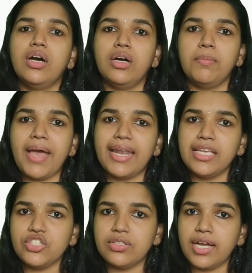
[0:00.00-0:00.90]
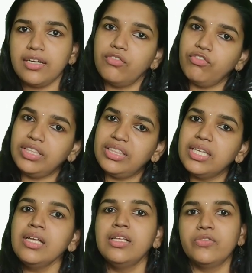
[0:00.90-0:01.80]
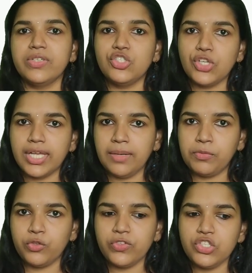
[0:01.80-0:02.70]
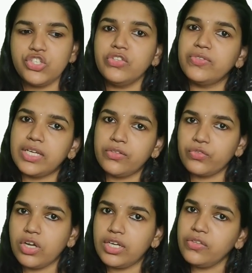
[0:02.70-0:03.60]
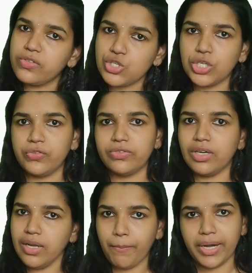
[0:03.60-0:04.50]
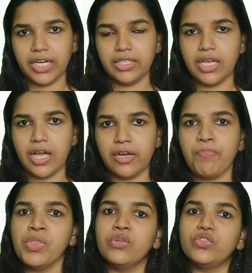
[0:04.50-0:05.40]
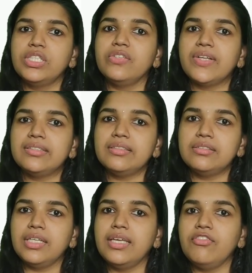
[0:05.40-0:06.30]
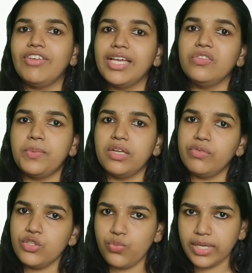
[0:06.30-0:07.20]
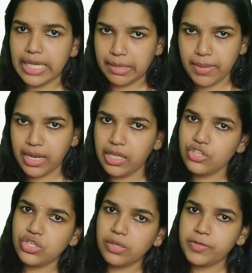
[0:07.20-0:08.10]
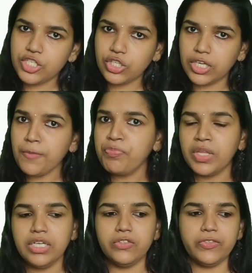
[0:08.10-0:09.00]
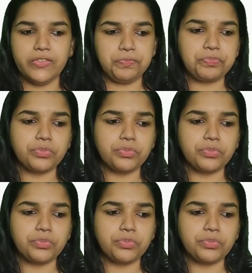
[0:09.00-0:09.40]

manage that with the surgical procedures, that is called as Shastra Pranidhana. So these are the three ways by which we can manage a particular disease.